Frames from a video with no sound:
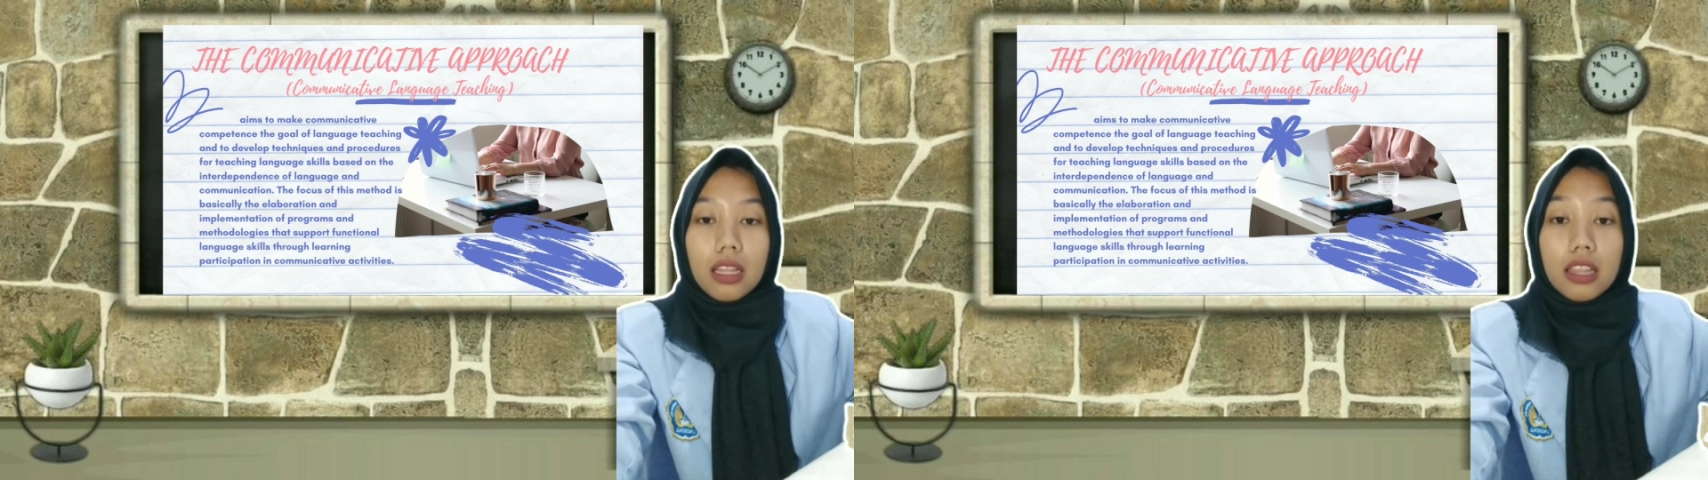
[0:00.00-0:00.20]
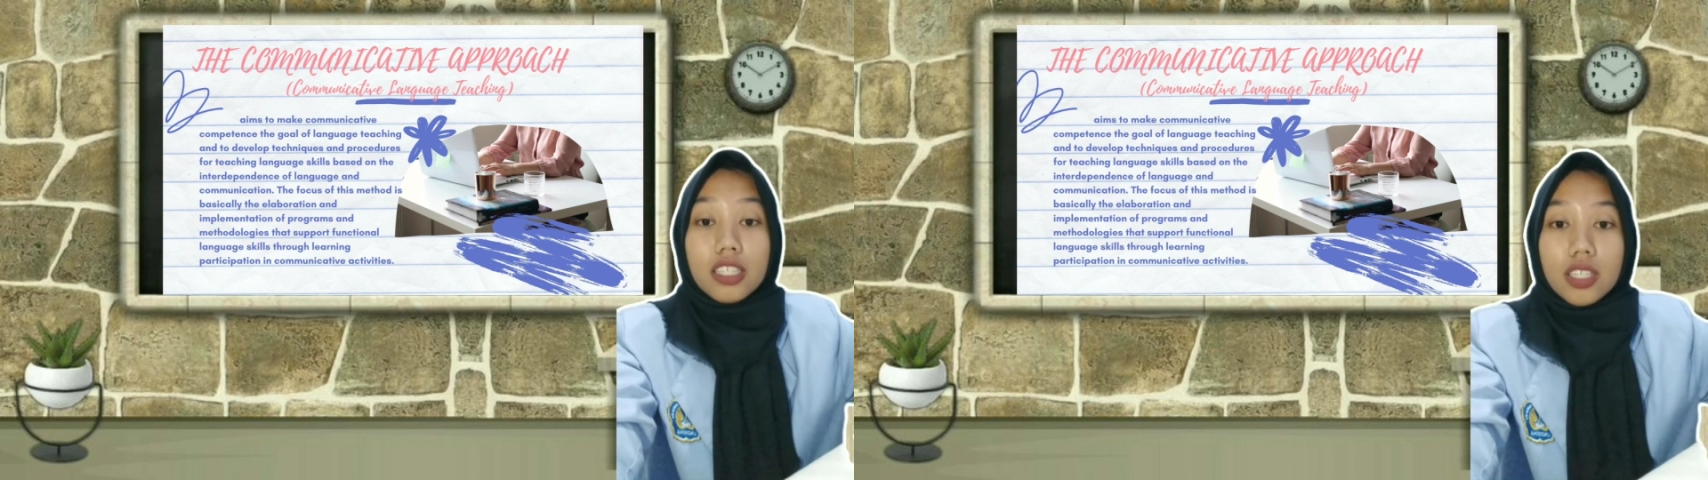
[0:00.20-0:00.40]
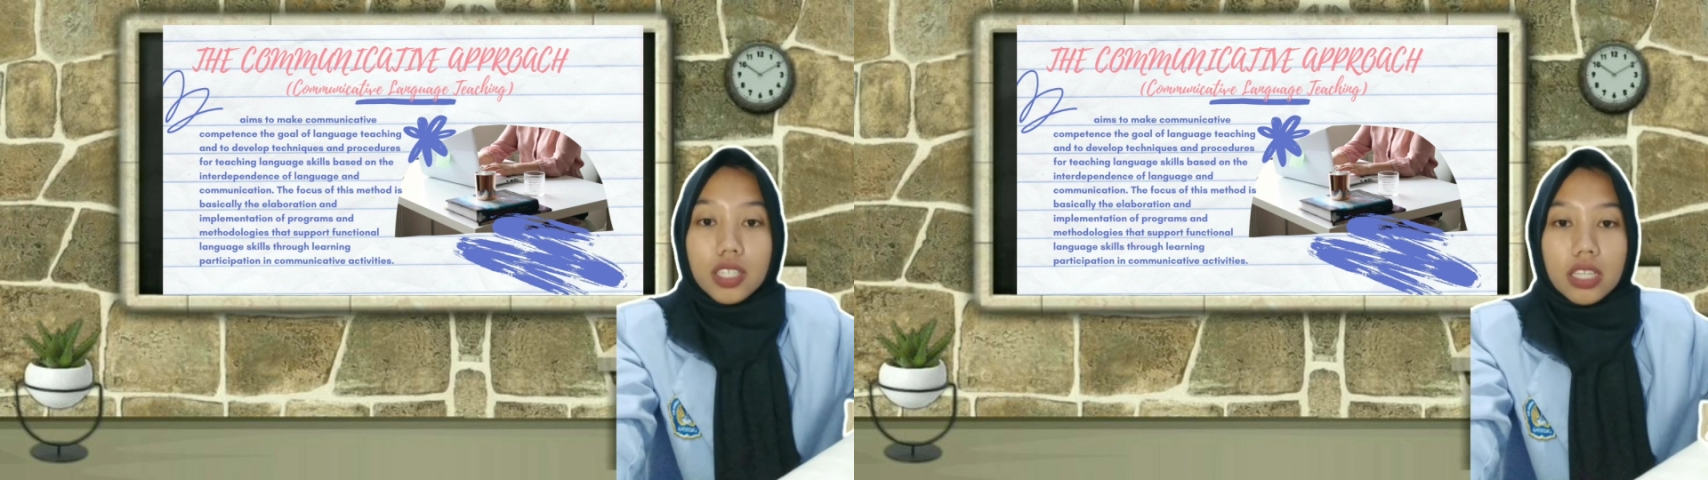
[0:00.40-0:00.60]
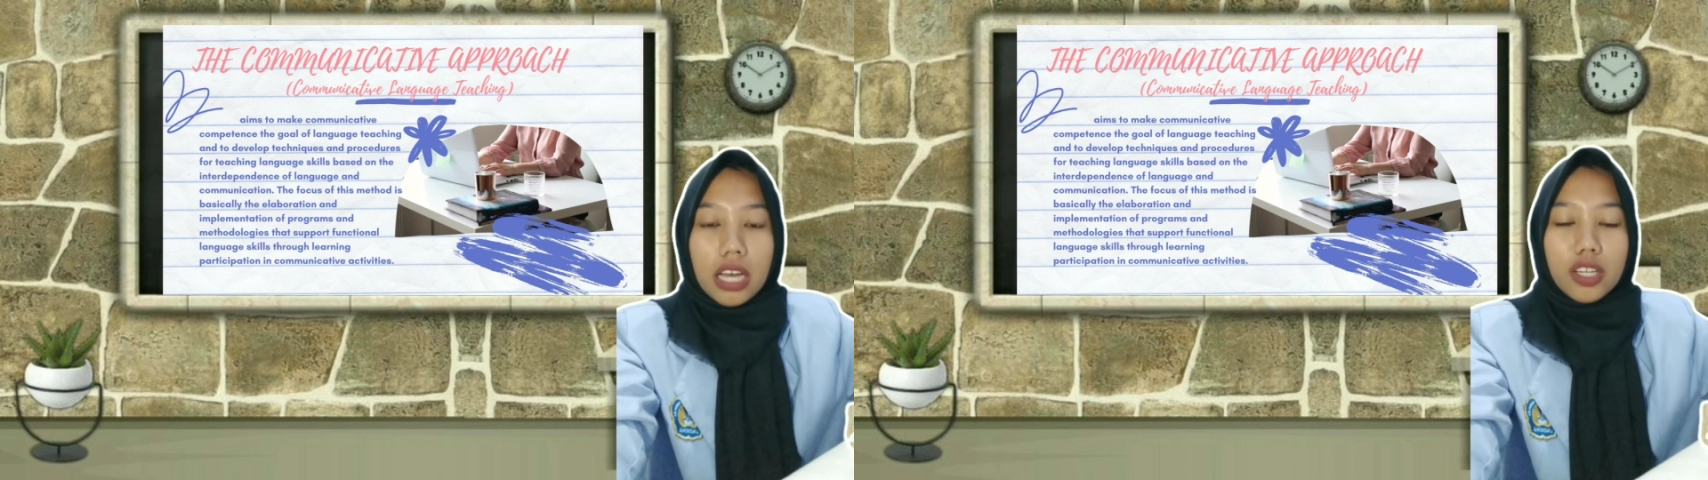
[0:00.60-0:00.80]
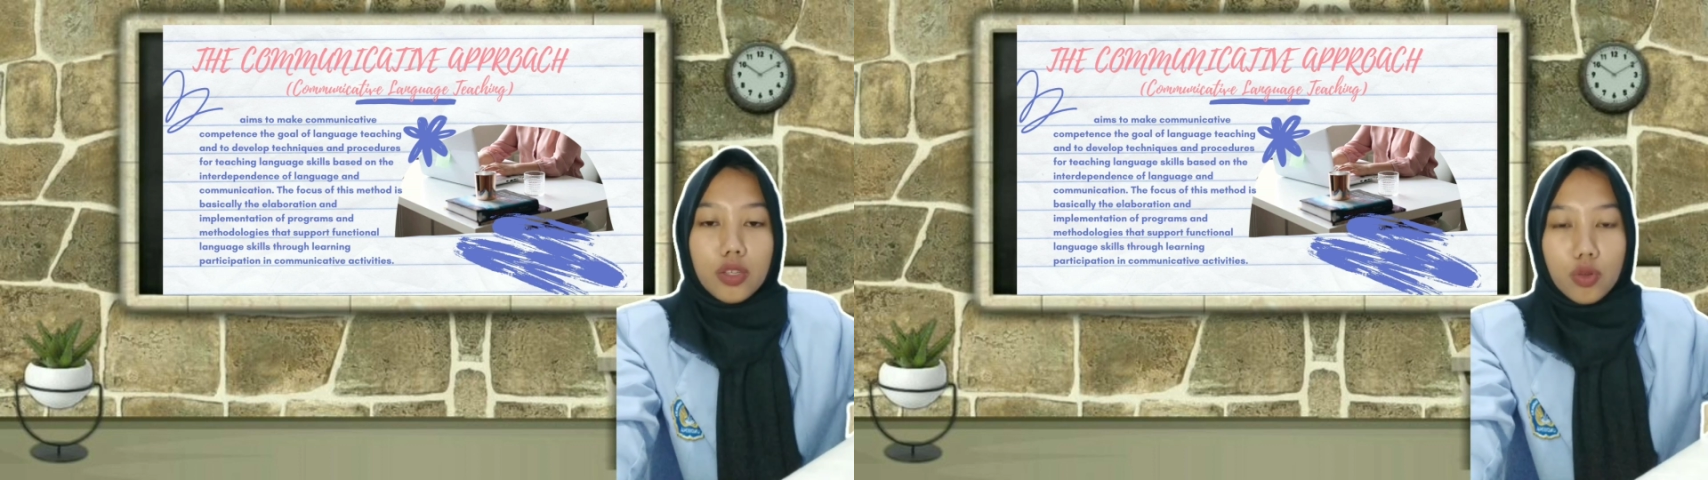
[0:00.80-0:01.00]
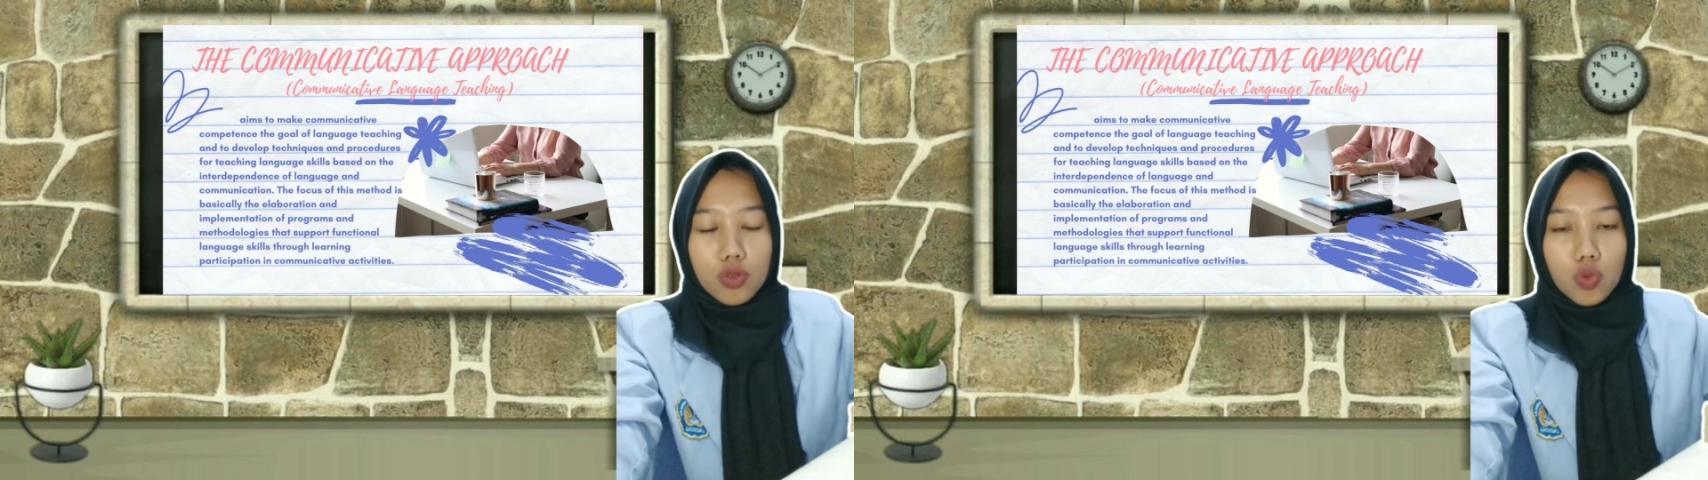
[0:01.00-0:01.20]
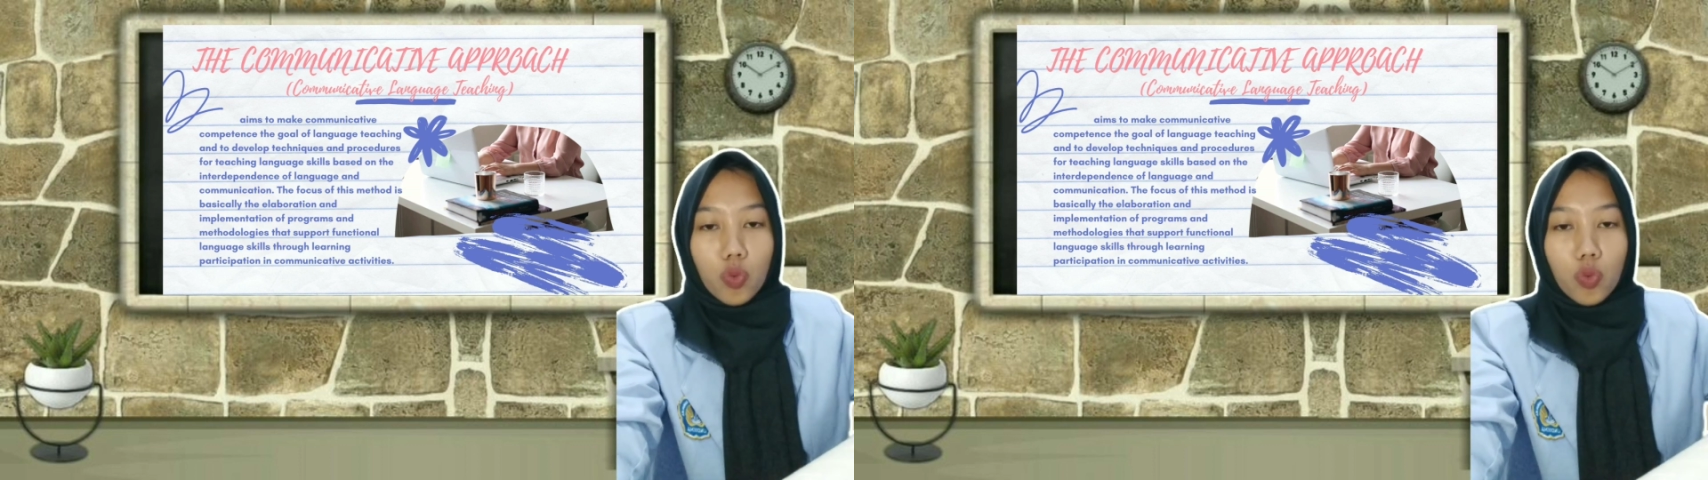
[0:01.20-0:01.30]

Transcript: teachers can use